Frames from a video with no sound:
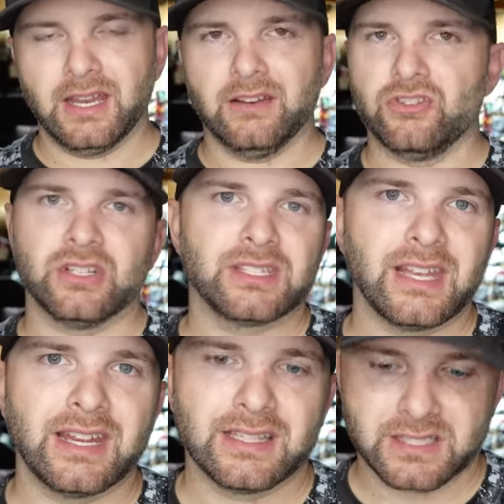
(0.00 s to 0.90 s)
And just
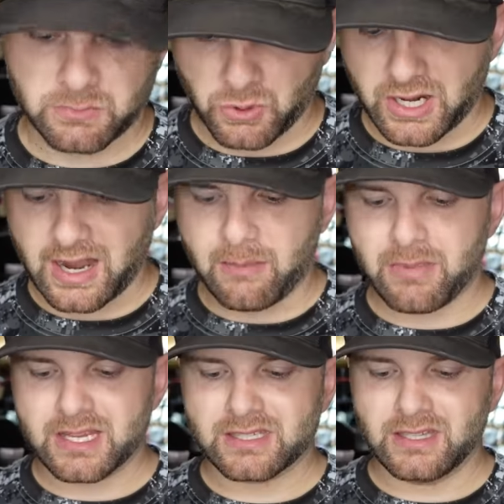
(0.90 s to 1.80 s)
like in the spring, I'm
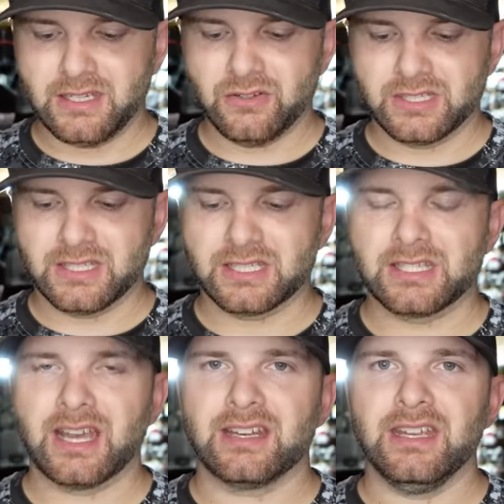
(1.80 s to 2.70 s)
basically using
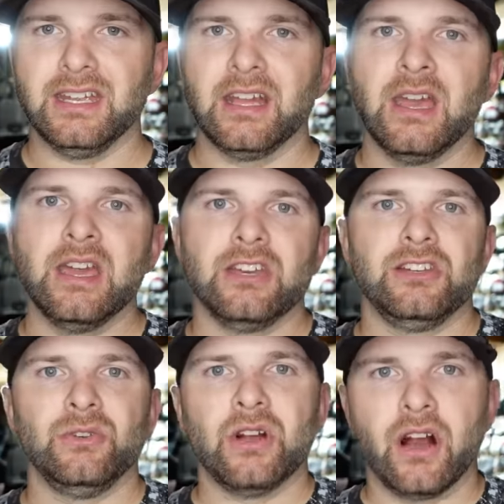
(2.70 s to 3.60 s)
this technique
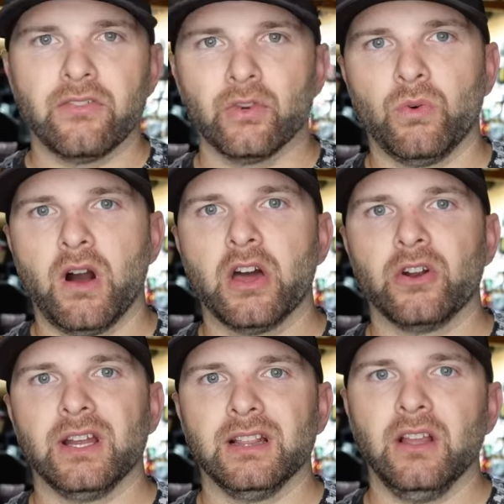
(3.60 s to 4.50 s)
to cover
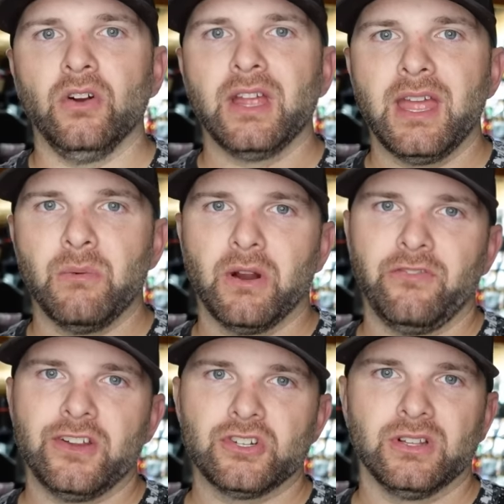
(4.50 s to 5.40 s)
water and locate where
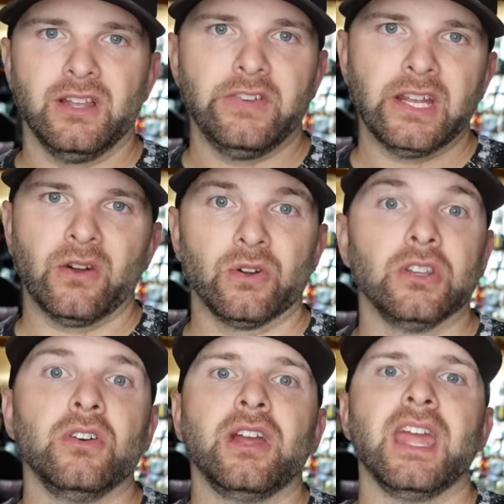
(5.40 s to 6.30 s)
fish are living, or
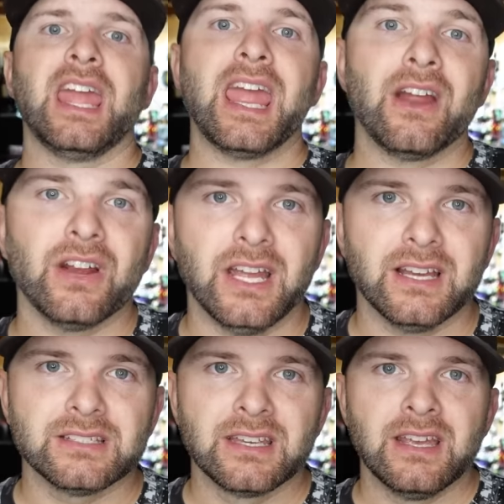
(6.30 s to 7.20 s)
locate
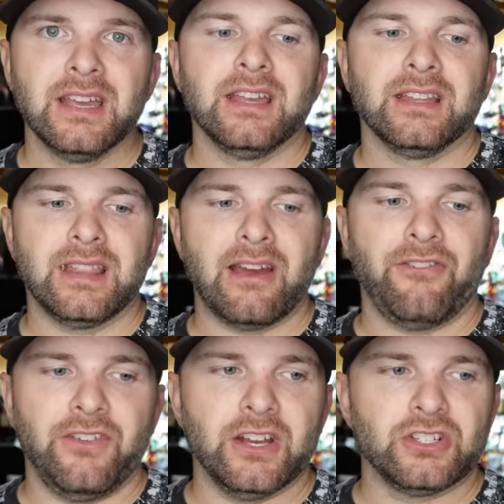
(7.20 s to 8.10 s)
areas
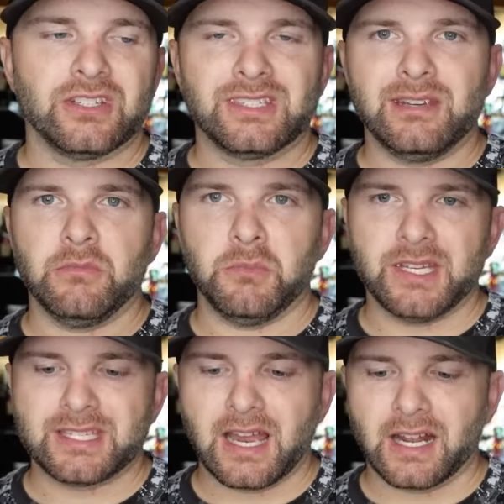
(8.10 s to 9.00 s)
that fish seem to
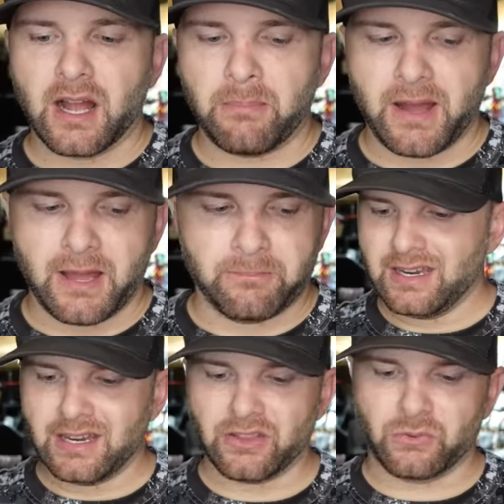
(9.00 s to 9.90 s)
be setting up on.
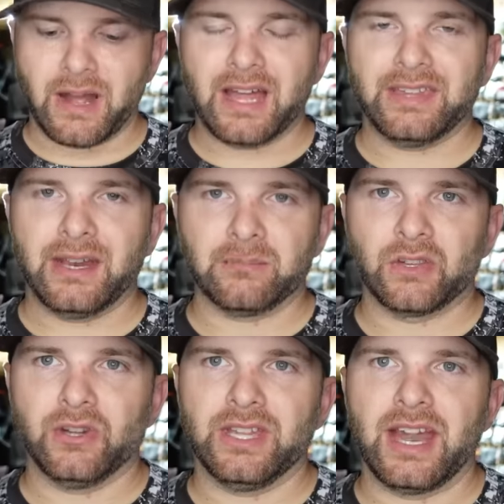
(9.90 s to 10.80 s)
Now the rod that I'm
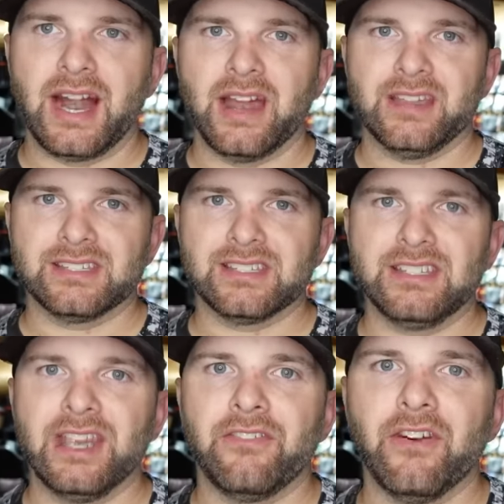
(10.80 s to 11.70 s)
throwing that on is a
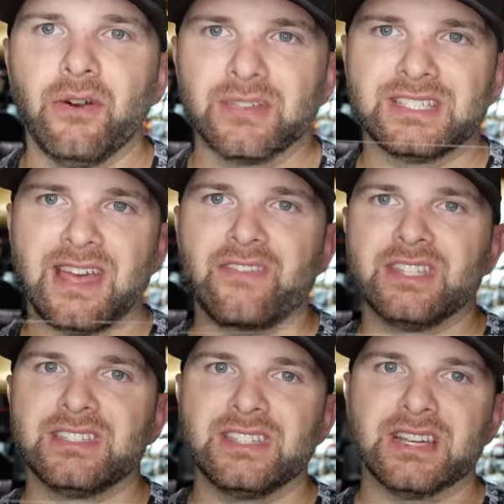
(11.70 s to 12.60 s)
TFO
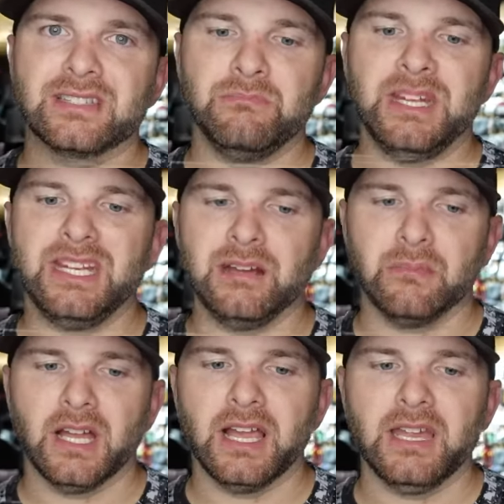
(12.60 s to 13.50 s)
7.6
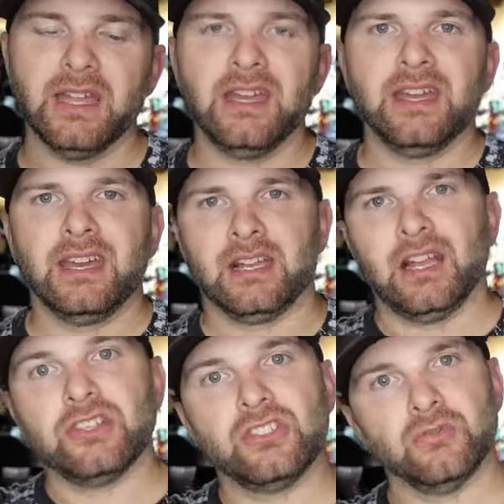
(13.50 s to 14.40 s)
medium light. It
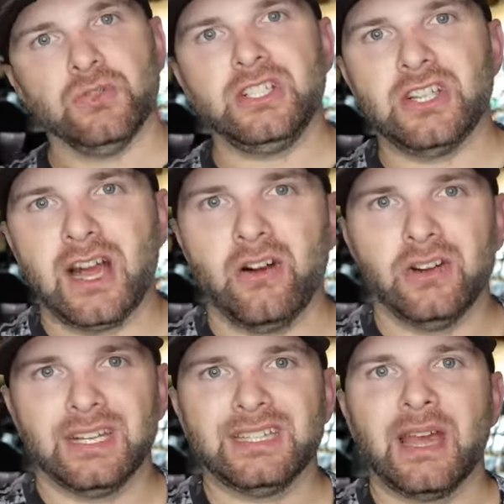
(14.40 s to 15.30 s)
allows you to reach
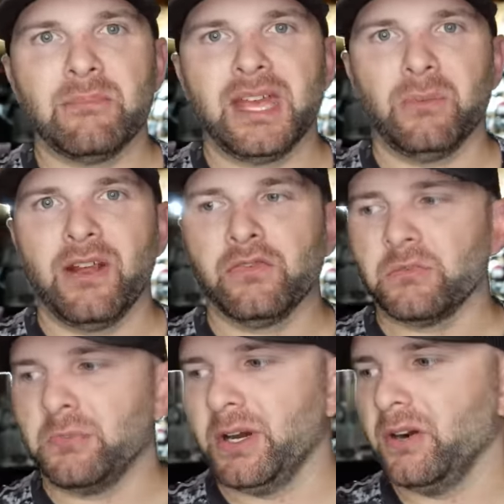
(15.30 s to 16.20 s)
out, get that bait away
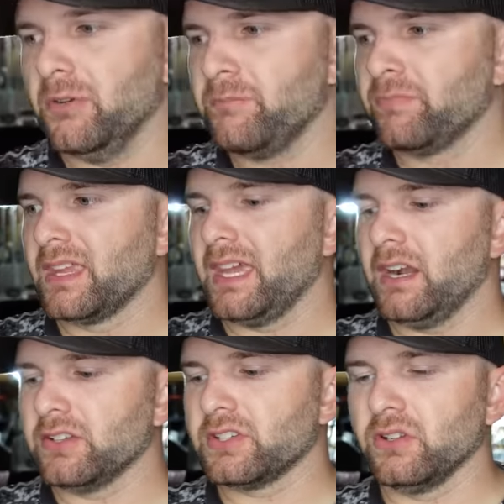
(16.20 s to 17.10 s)
from the boat,
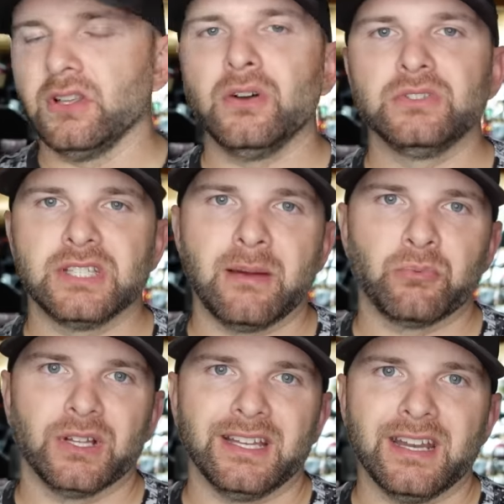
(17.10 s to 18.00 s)
and also loads
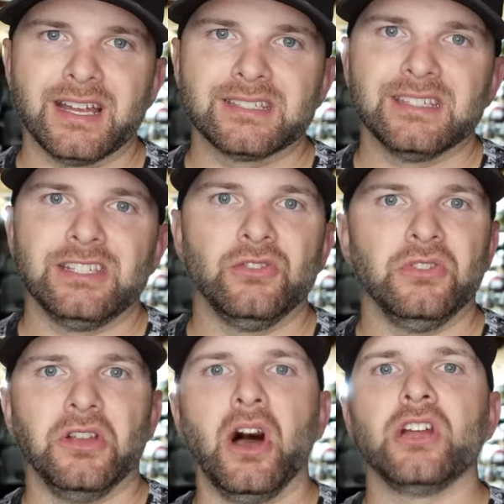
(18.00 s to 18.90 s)
up really nicely to
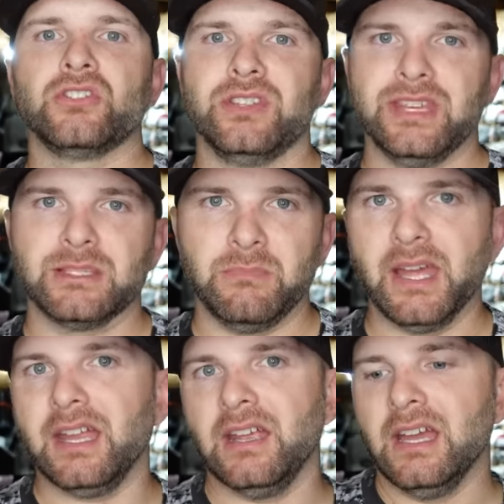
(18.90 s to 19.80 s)
launch this
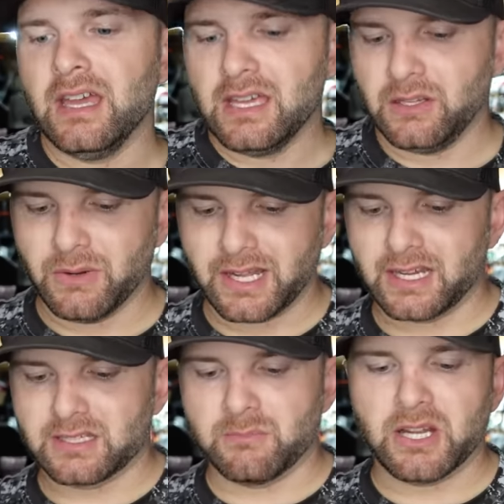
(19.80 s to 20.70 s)
bait. You want to
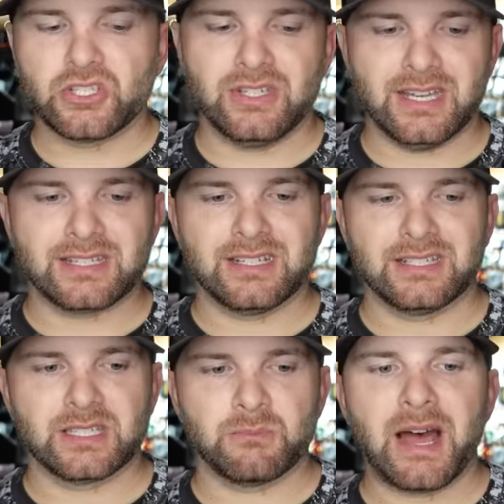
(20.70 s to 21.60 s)
get as much
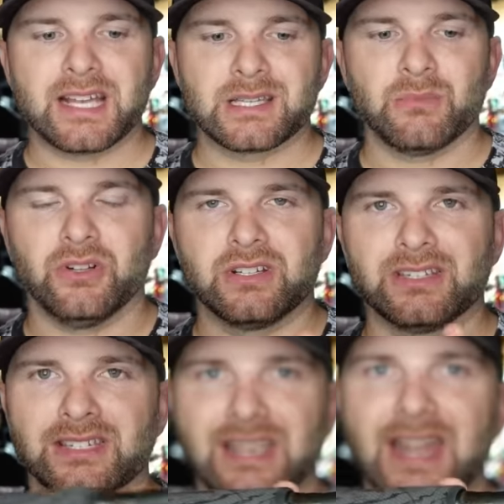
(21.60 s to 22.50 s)
distance as possible
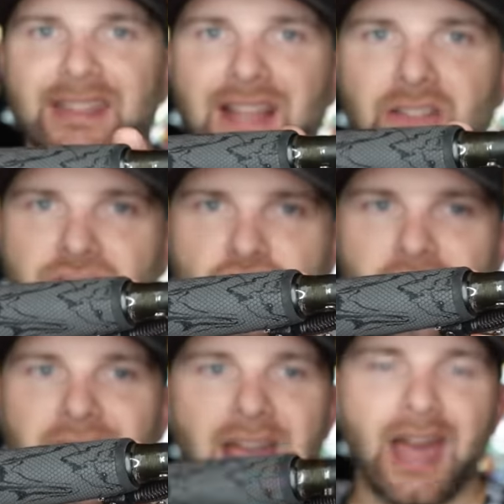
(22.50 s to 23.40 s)
because this 8-ounce
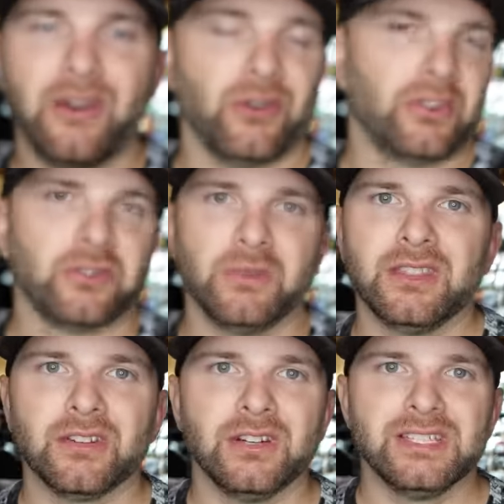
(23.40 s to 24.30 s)
jig head or a
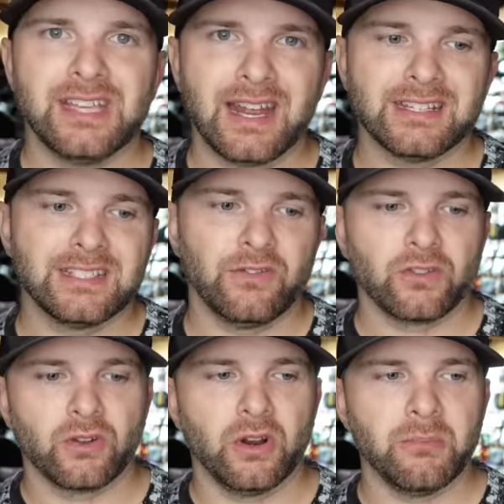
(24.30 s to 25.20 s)
3/32 if you're
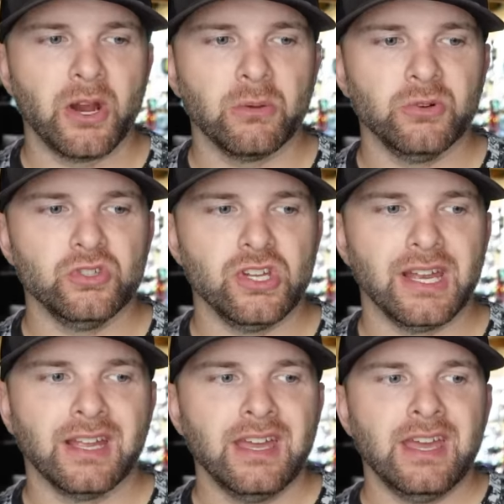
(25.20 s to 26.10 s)
throwing a marabou
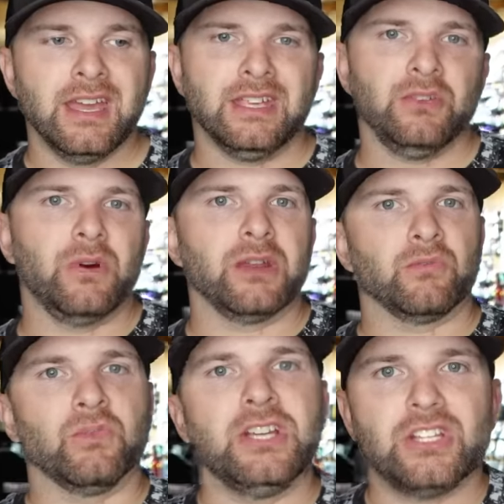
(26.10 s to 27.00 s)
jig, you want to
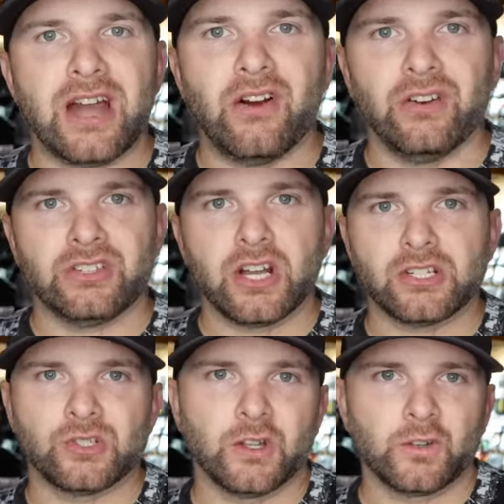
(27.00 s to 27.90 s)
reach out and
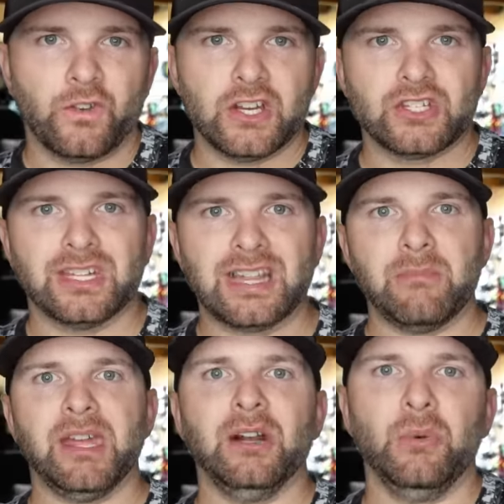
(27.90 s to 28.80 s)
touch those fish, get
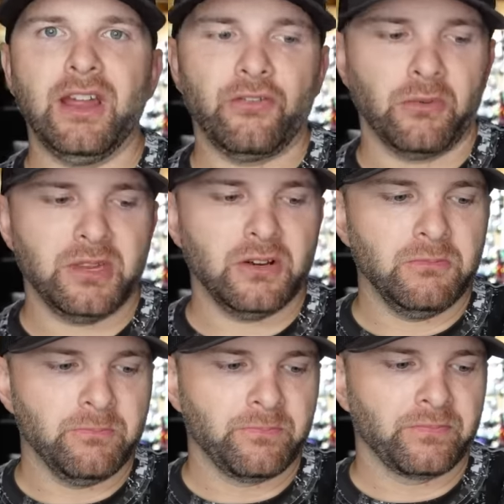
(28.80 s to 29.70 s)
that bait away from
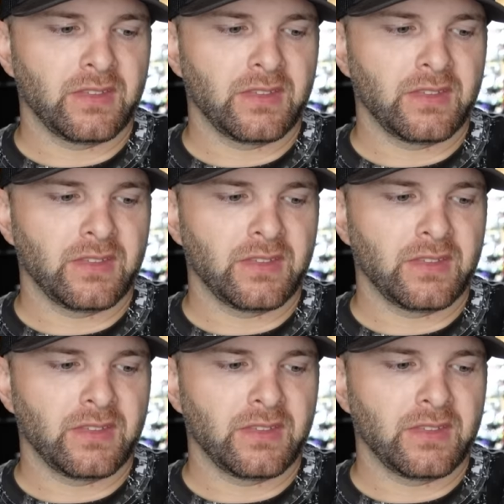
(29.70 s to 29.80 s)
you.